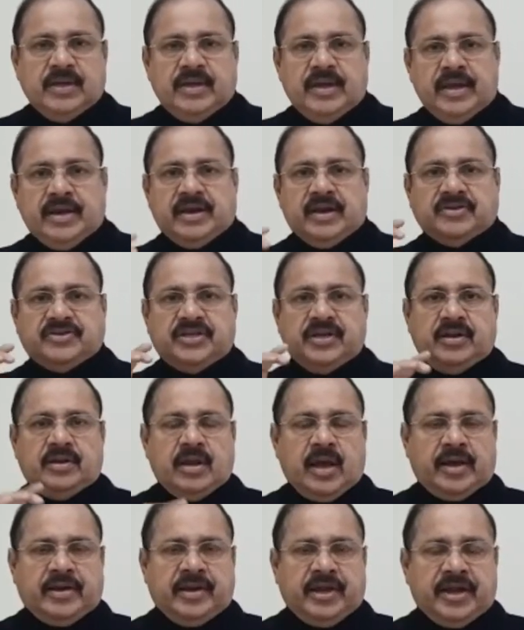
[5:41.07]
increase in
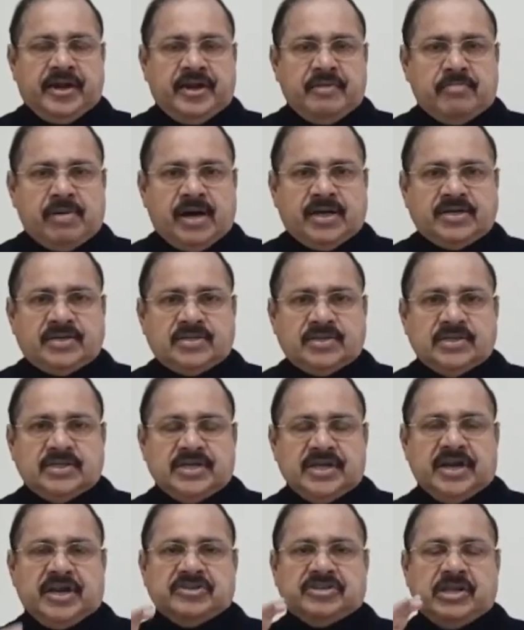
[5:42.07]
aggregate demand,
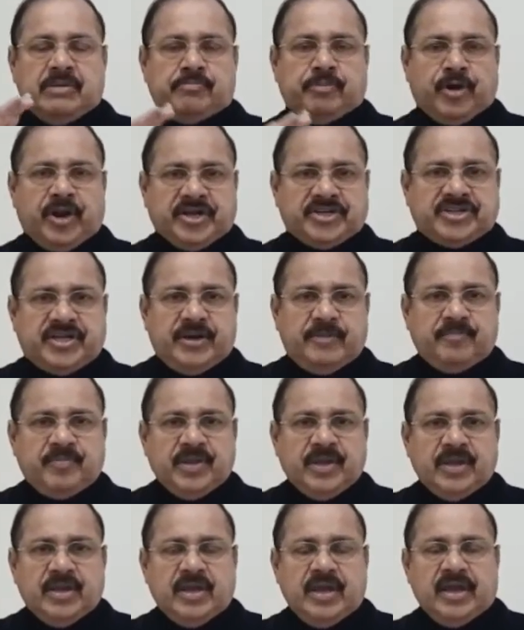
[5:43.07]
increase in production,
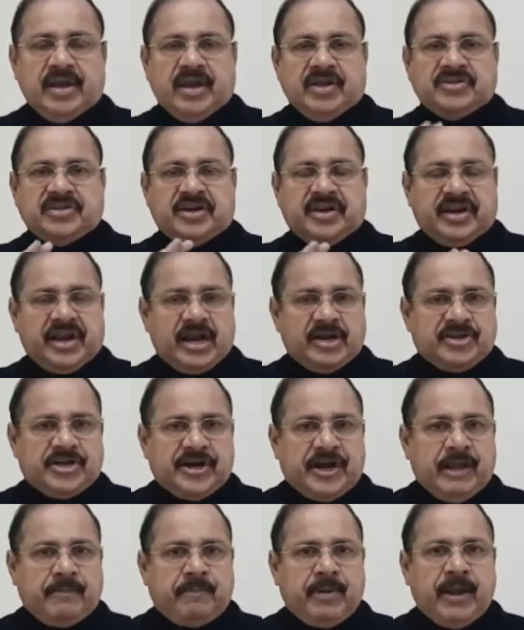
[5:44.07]
increase in real
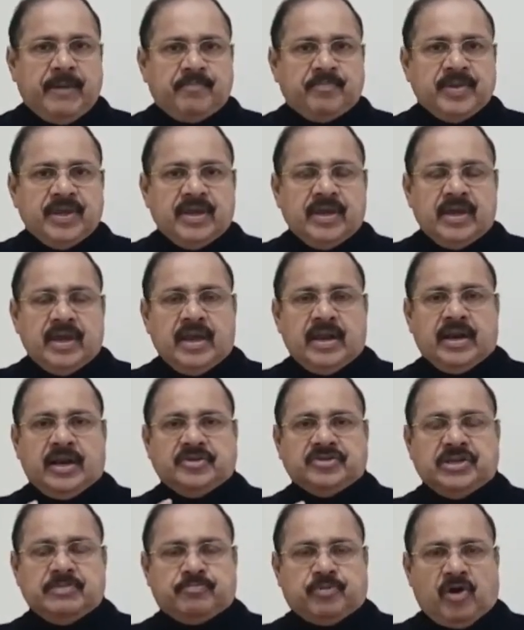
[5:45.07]
GDP,
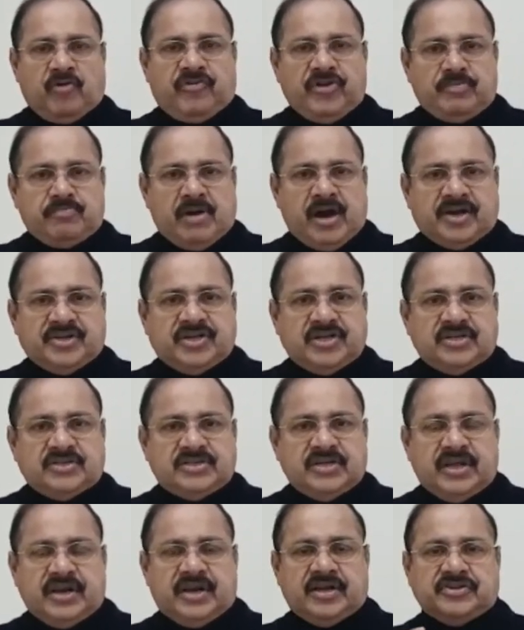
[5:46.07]
increase in profit
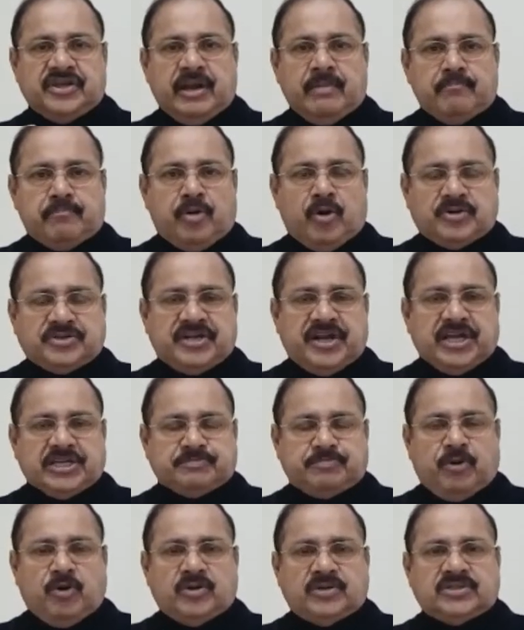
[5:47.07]
margins, increase in imports and
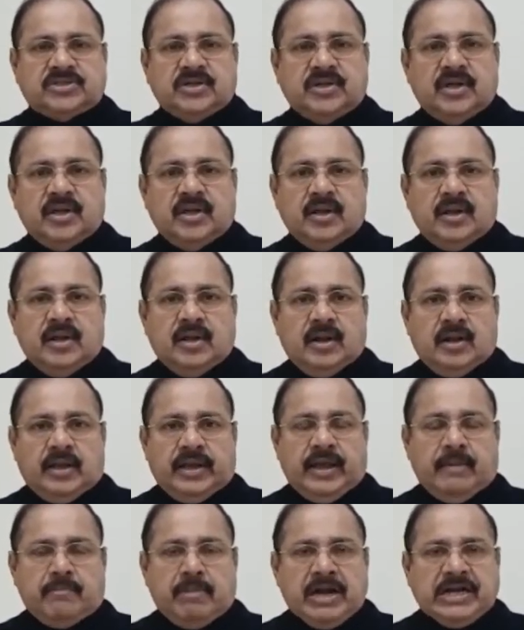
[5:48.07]
exports,
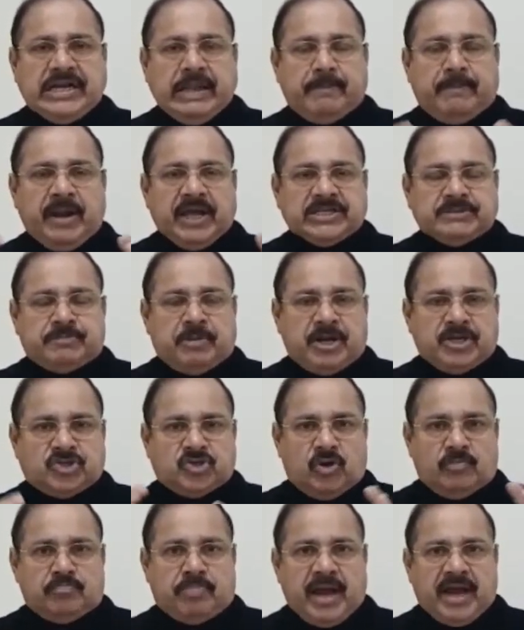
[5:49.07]
a multiple
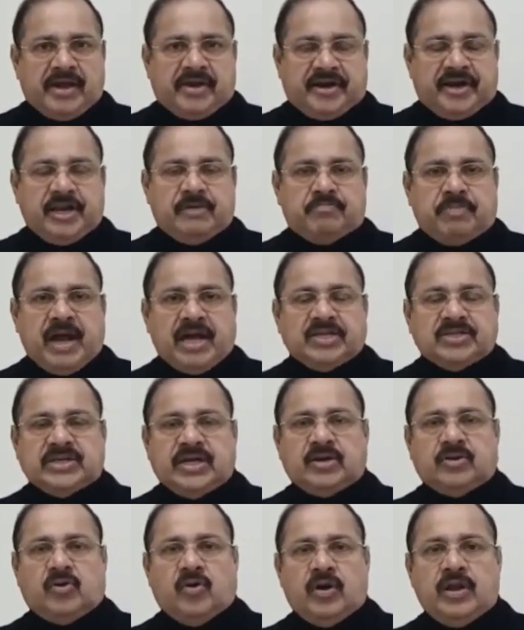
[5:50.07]
expansion of bank credit. Banks
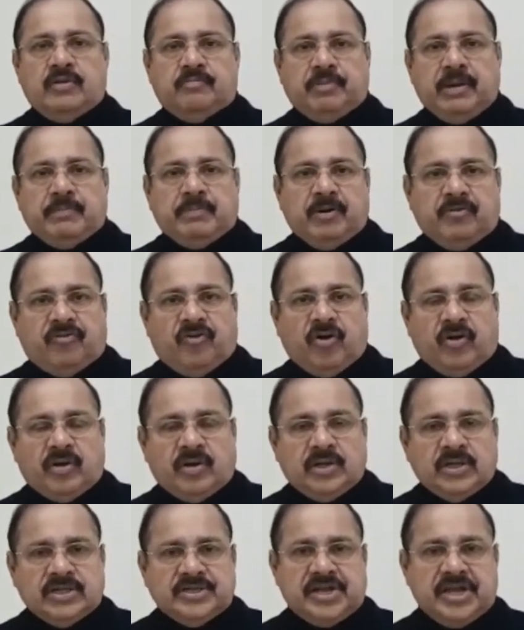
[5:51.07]
are calling people
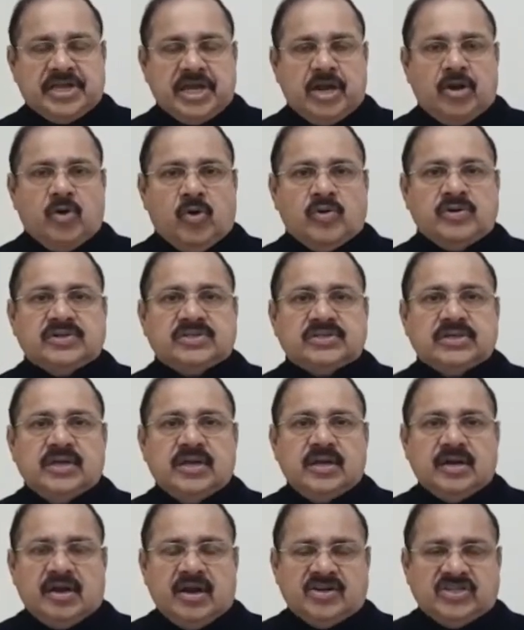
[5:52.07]
for taking loans.
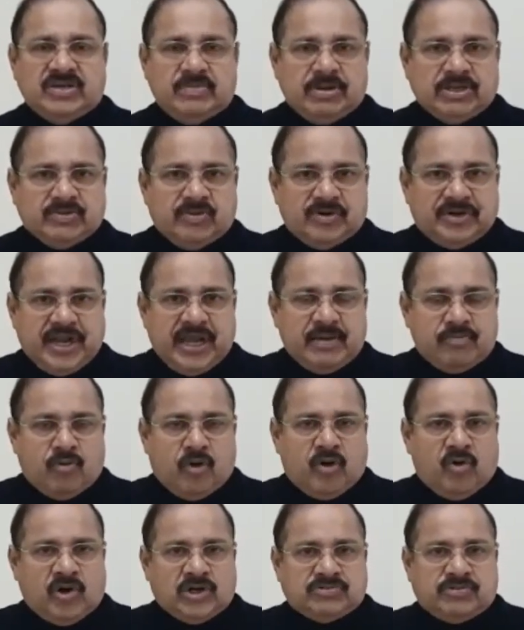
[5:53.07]
Consumers will take
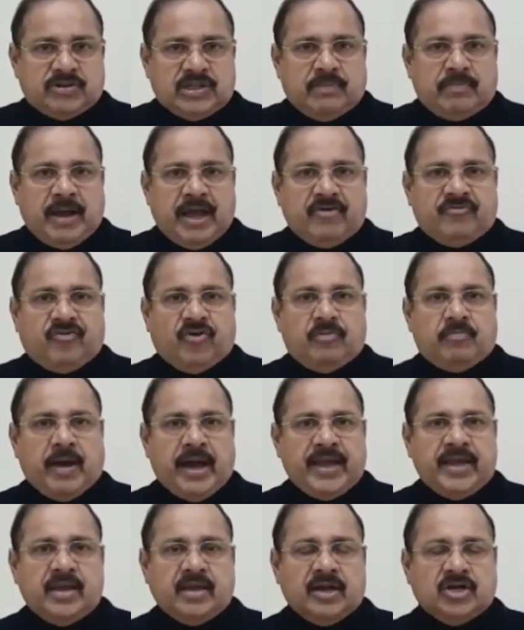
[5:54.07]
more loans from the bank for
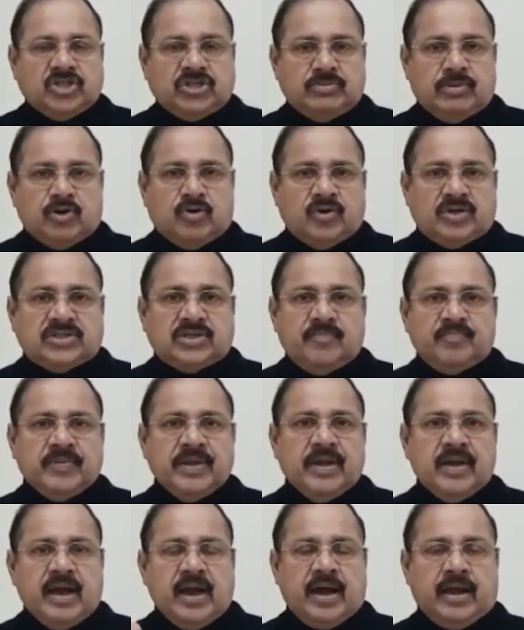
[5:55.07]
buying consumer goods.
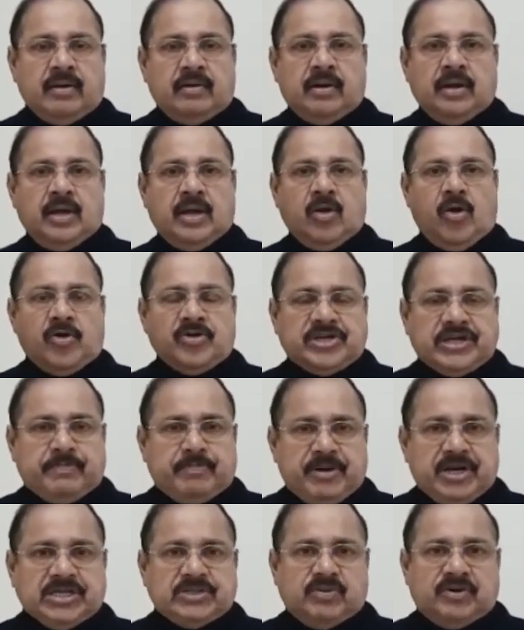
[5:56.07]
And
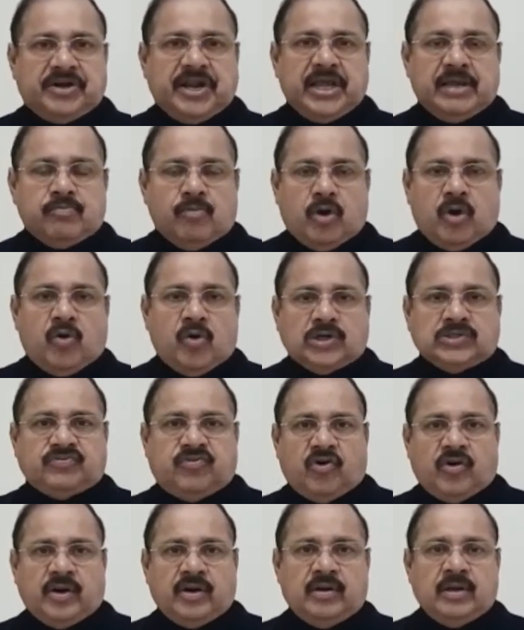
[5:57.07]
entrepreneurs will take more loans
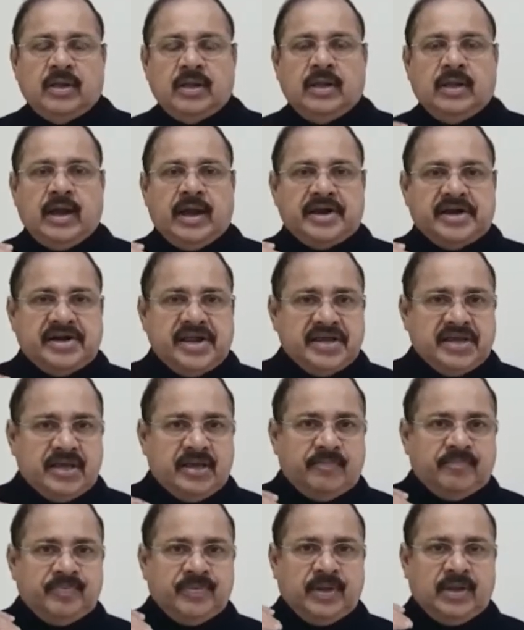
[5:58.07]
for
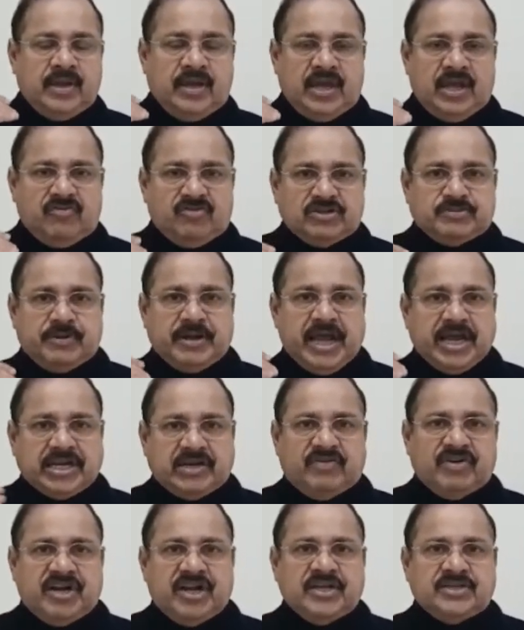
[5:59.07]
undertaking investment
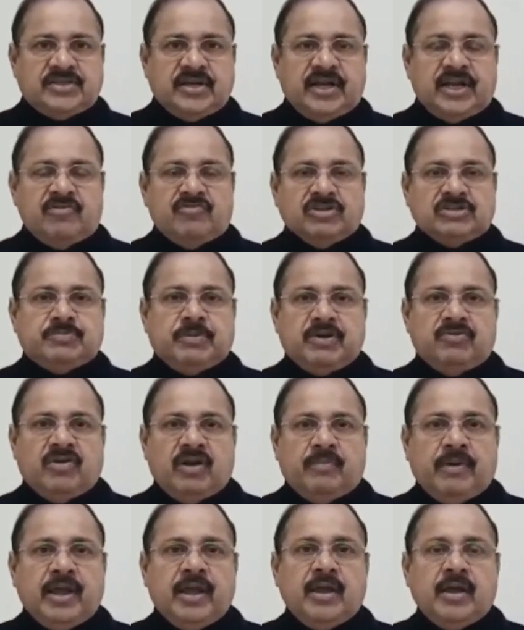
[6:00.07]
activities. And investment
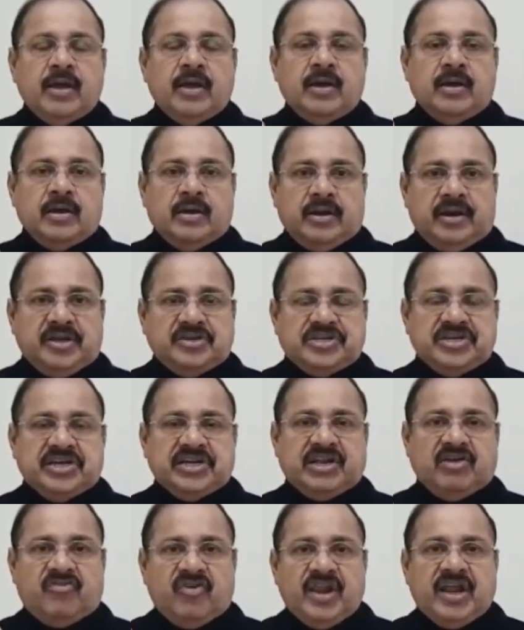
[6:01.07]
will be reaching
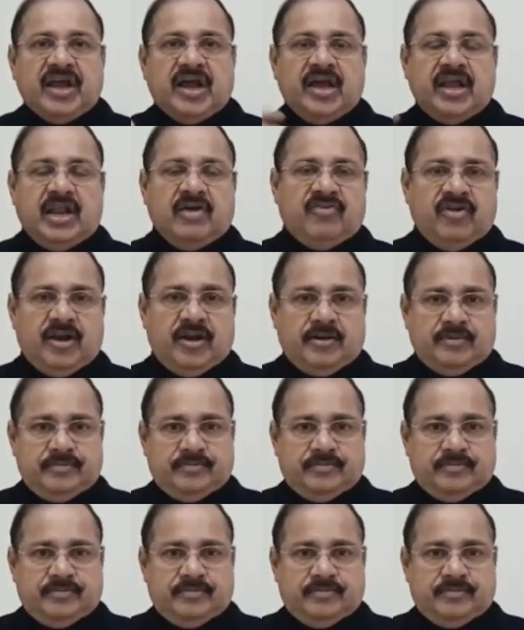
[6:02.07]
at a very high level.